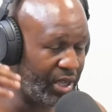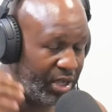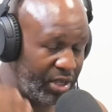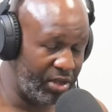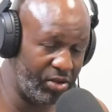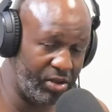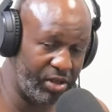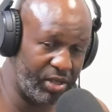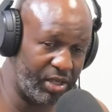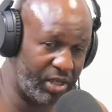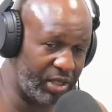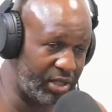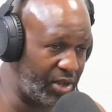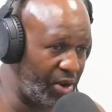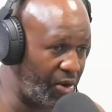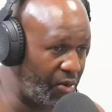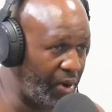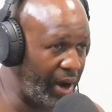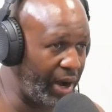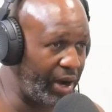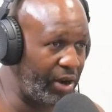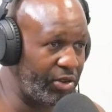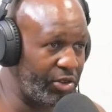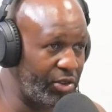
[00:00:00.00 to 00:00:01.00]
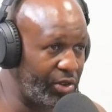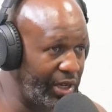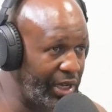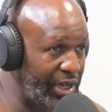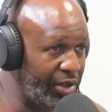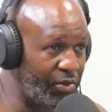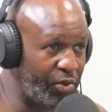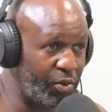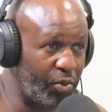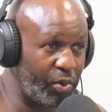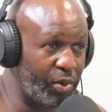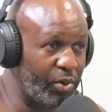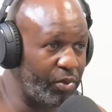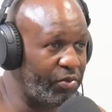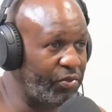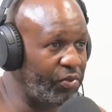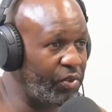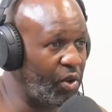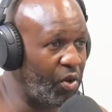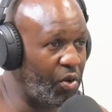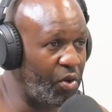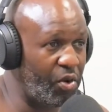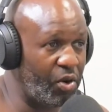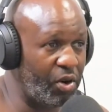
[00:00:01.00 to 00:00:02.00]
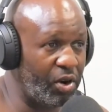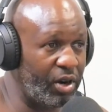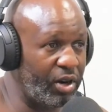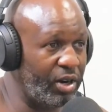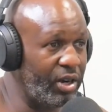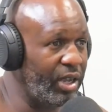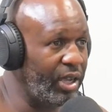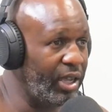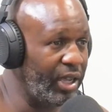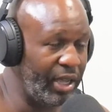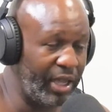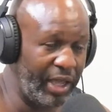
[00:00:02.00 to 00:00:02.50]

you can just go right on your living room floor